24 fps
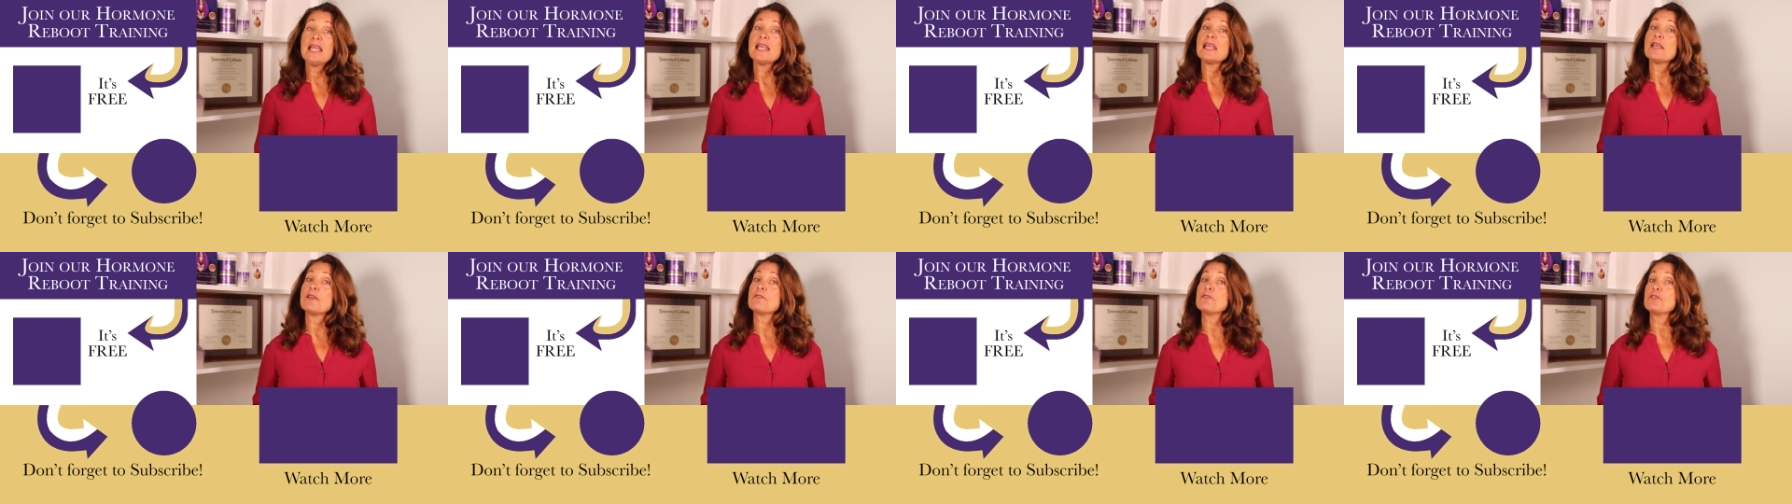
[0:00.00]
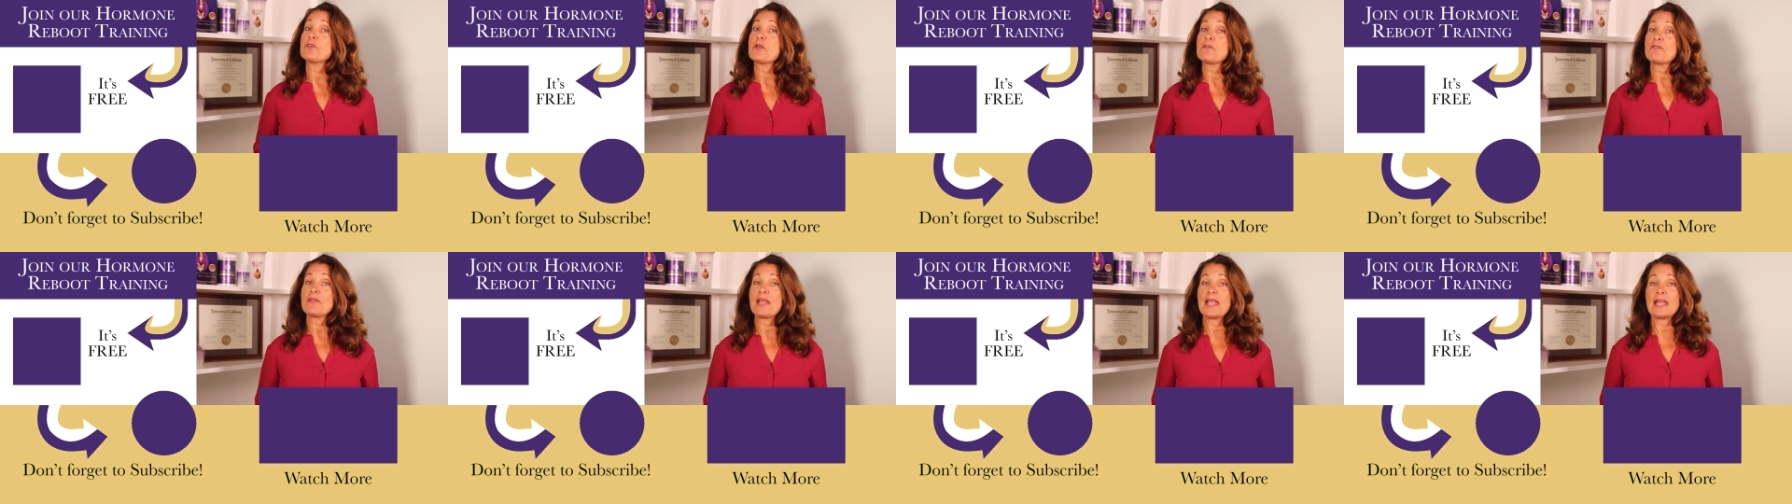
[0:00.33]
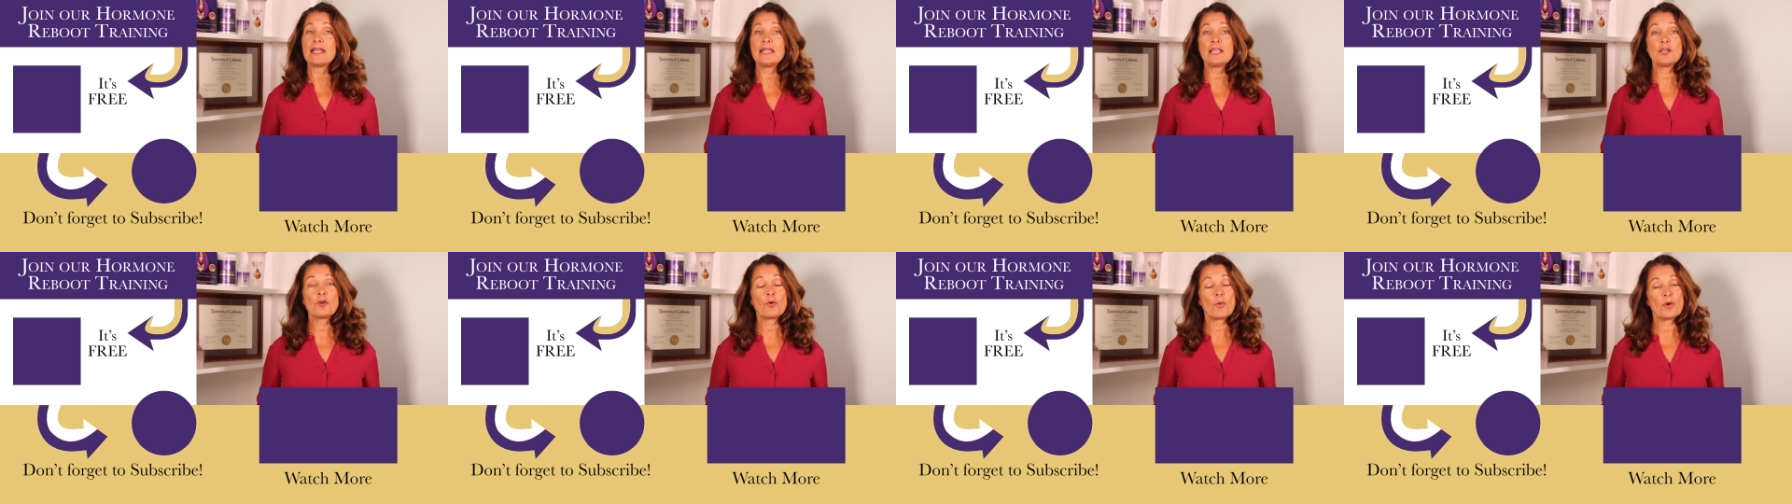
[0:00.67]
If you have
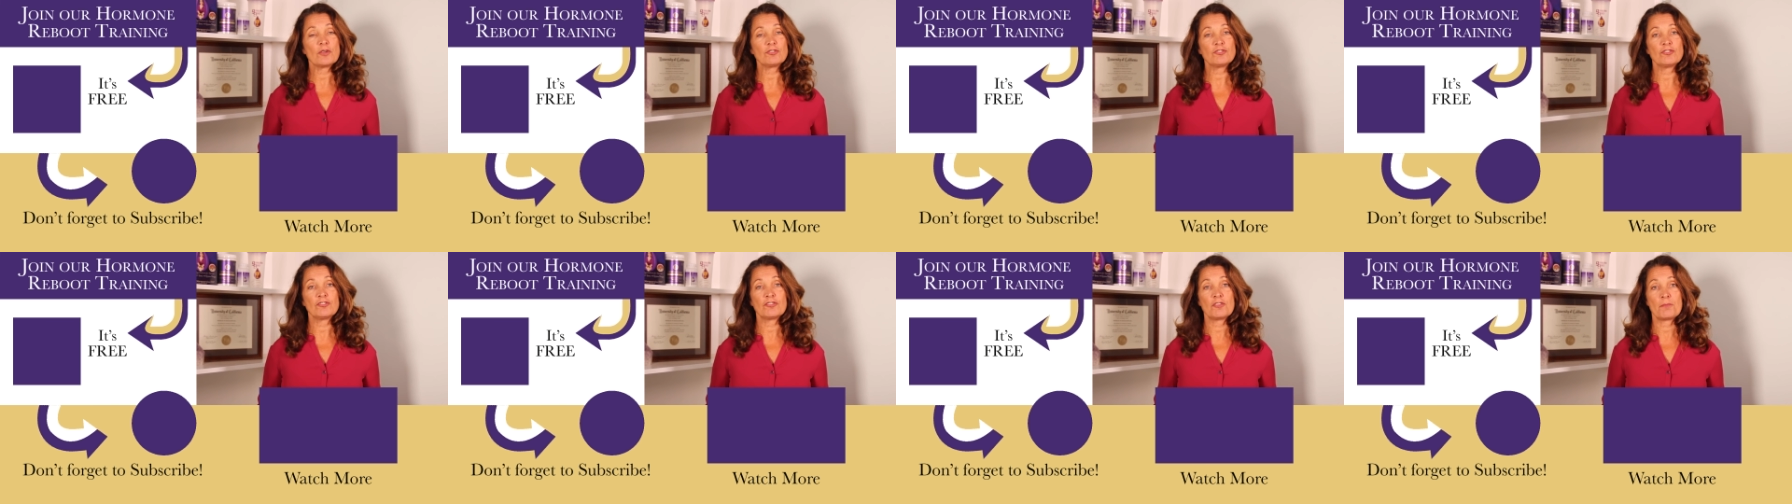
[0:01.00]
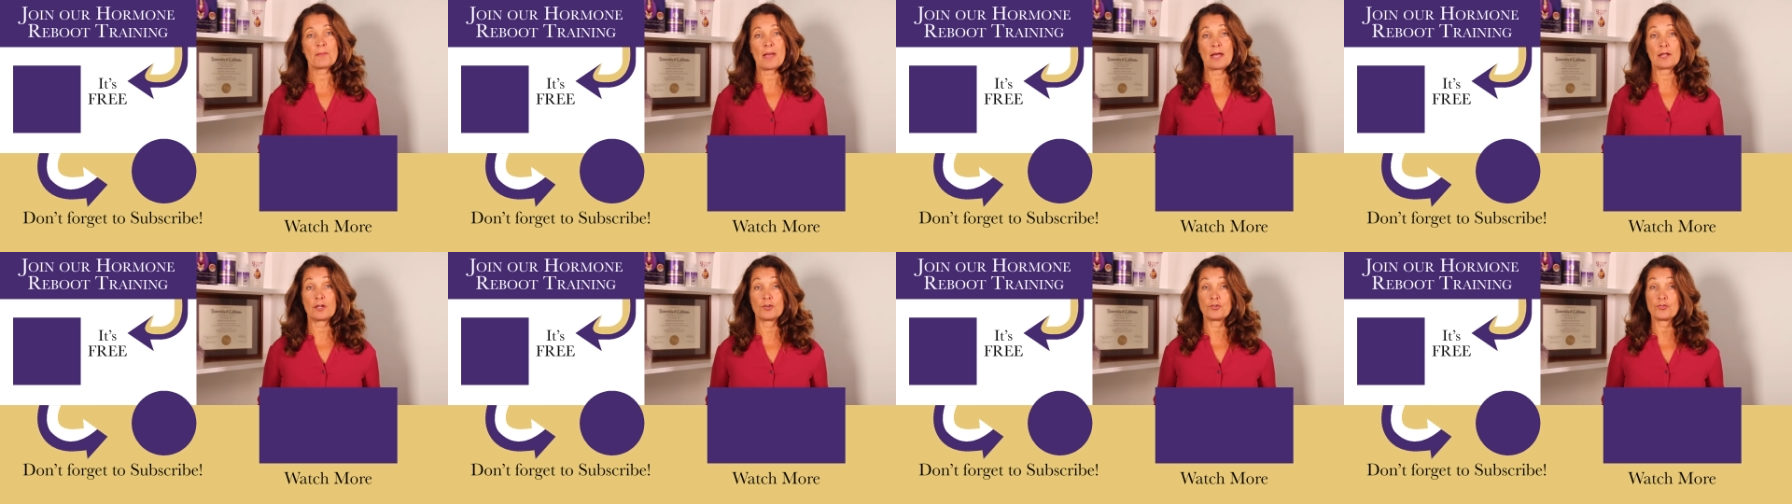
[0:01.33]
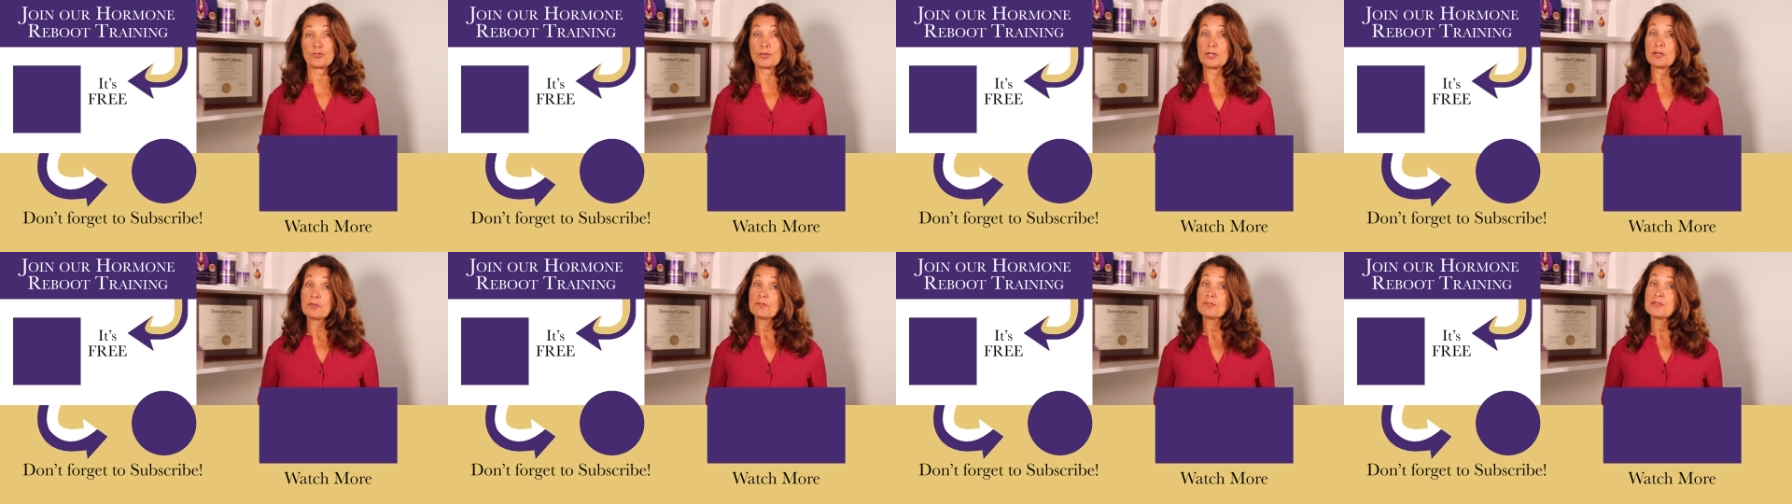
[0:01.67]
any questions about
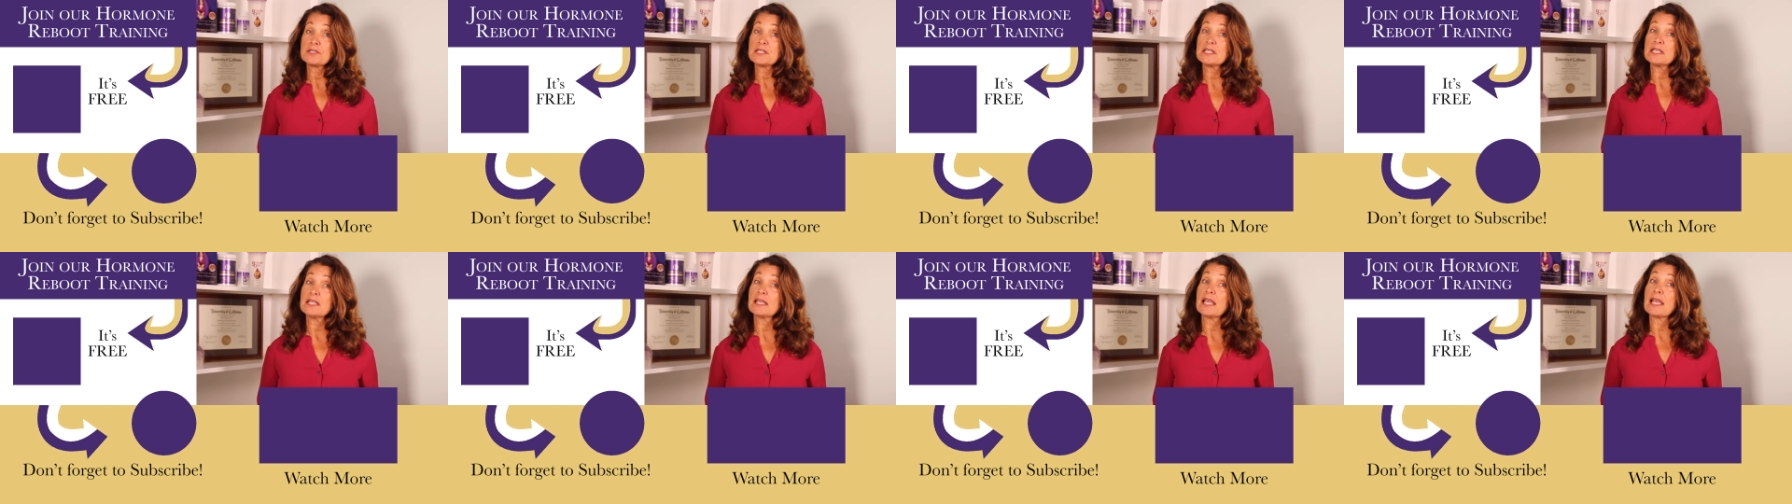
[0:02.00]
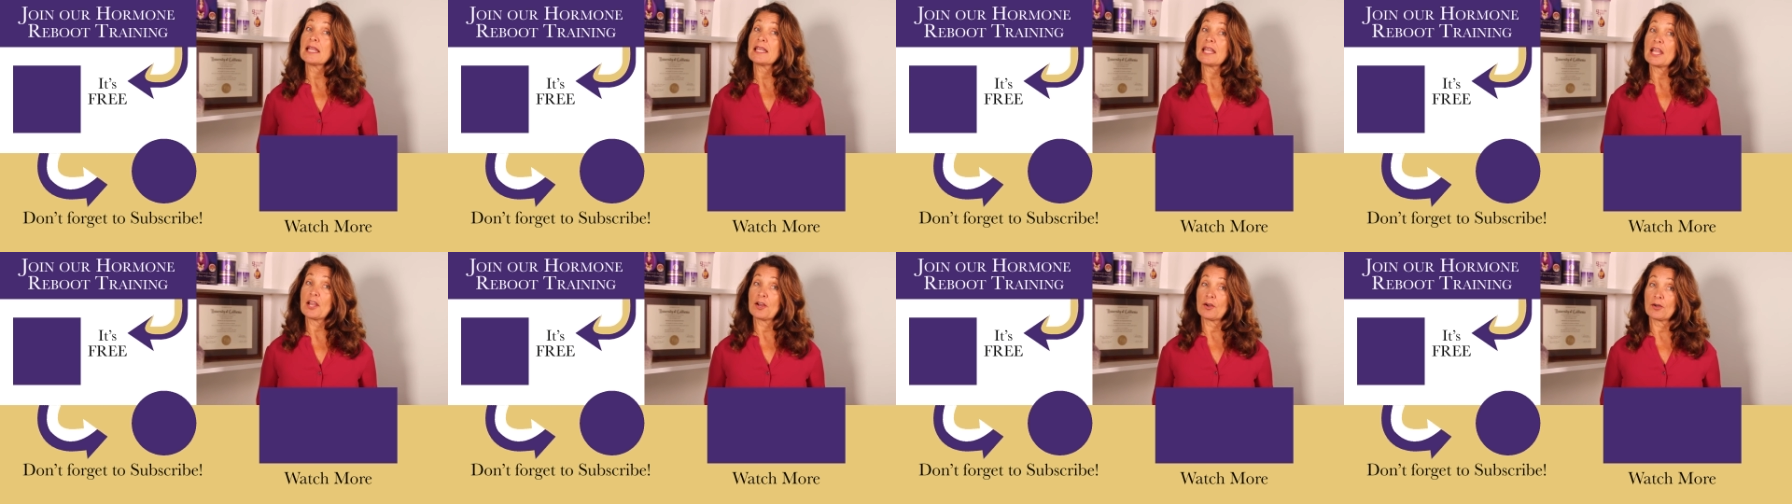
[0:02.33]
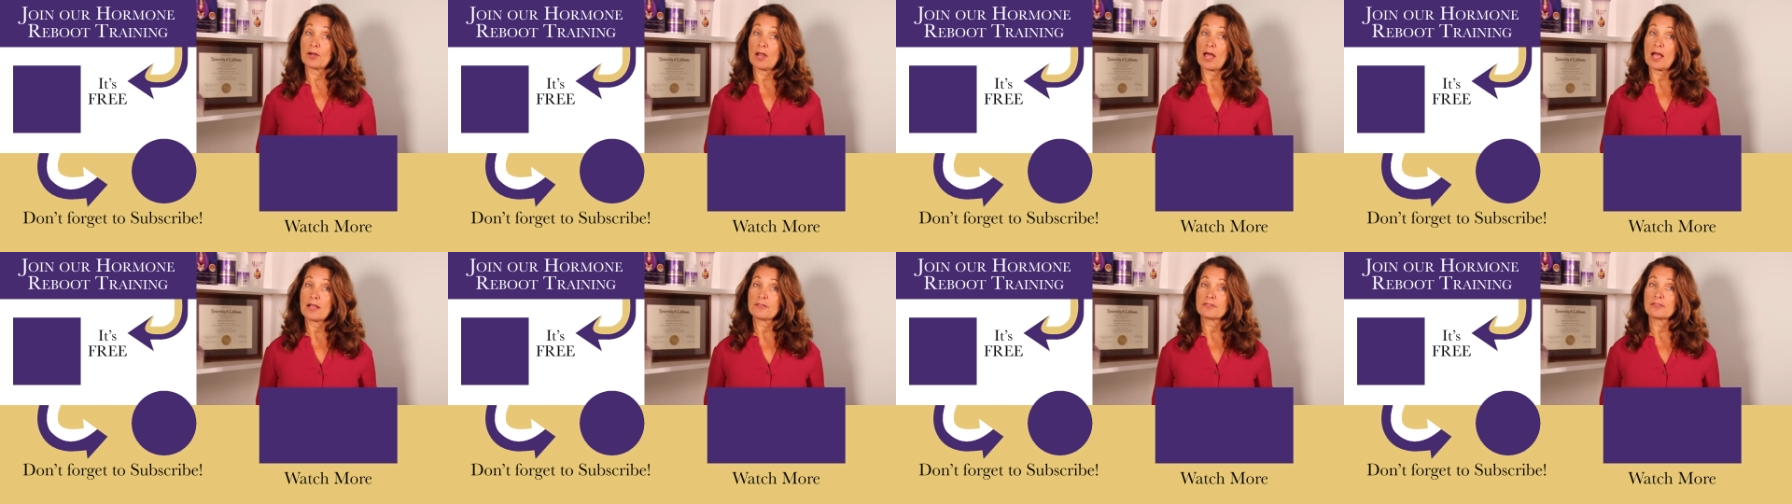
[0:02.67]
adrenal fatigue and hair
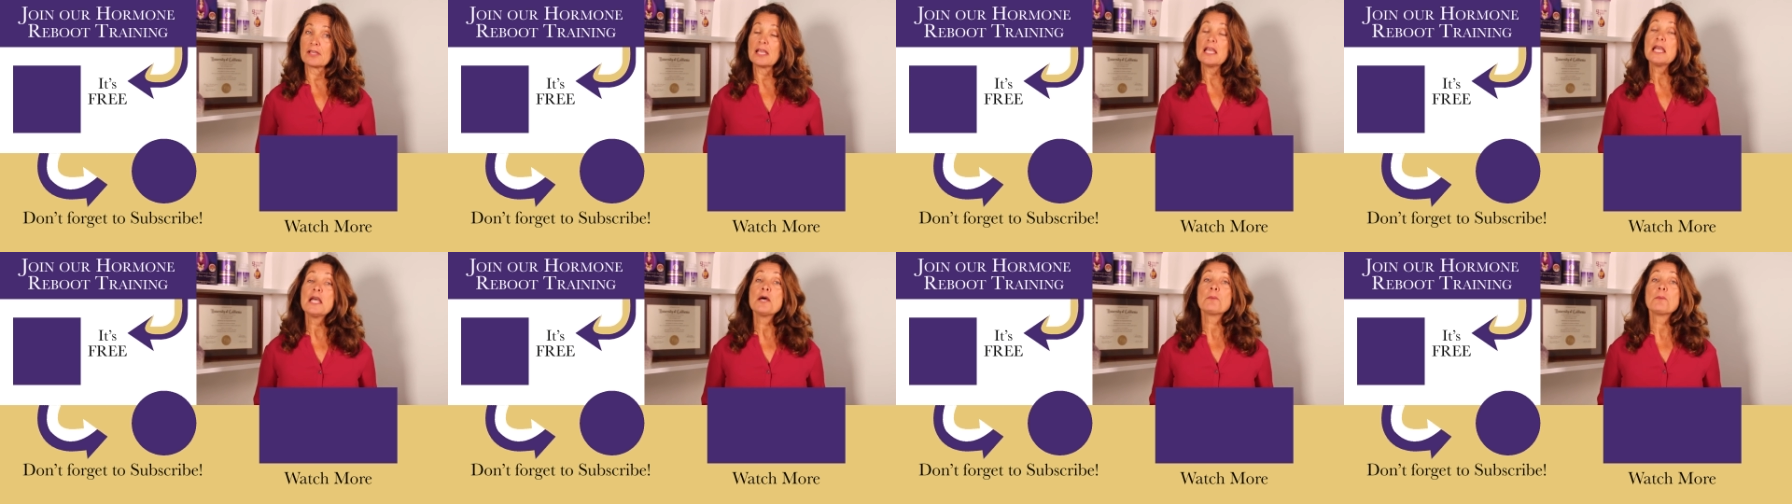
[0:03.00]
loss,